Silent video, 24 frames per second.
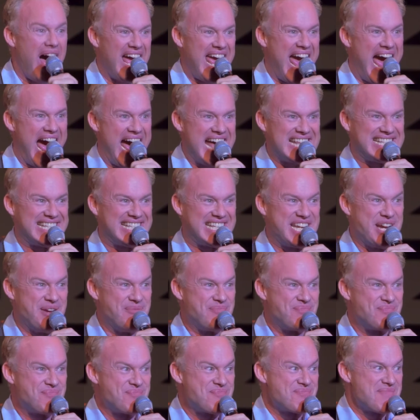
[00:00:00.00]
I ask,
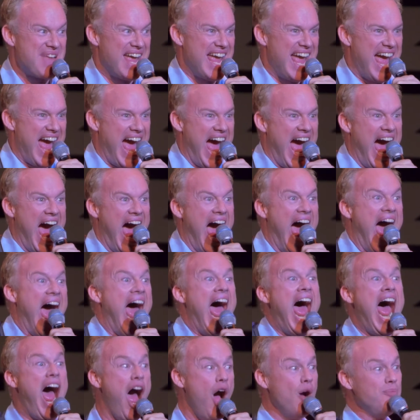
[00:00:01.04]

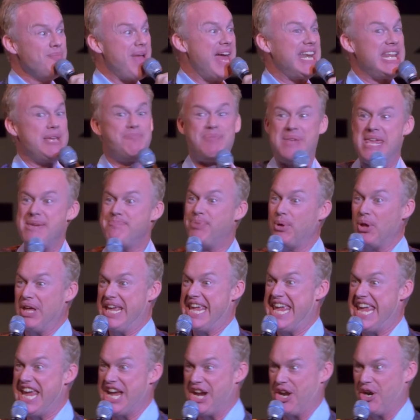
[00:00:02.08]
how many people
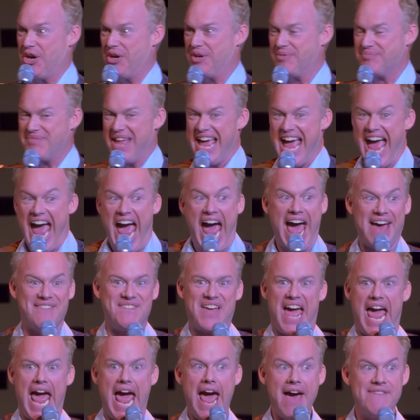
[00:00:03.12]
here
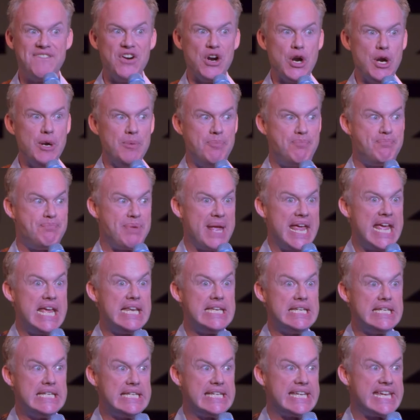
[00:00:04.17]
have ever
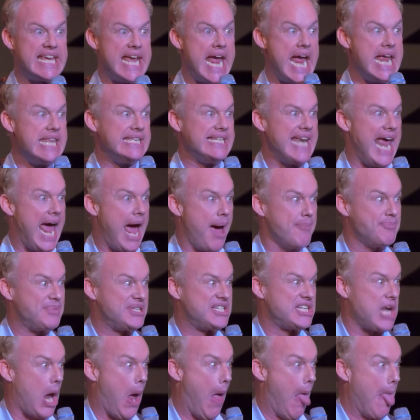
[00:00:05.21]
been
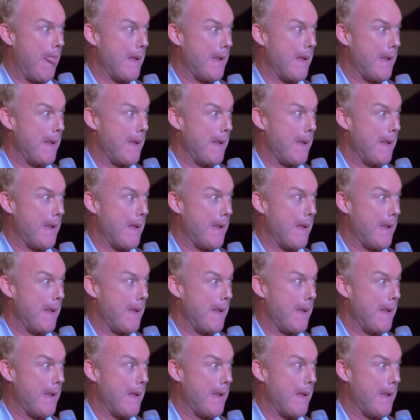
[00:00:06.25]
kidnapped?